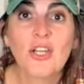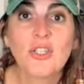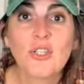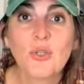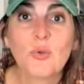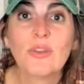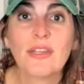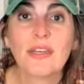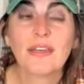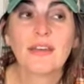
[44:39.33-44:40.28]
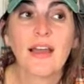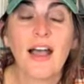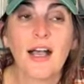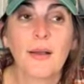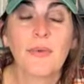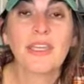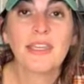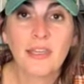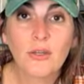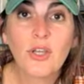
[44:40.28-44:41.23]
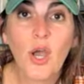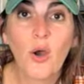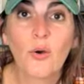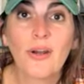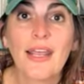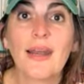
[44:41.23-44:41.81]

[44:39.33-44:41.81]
to the um, field coat.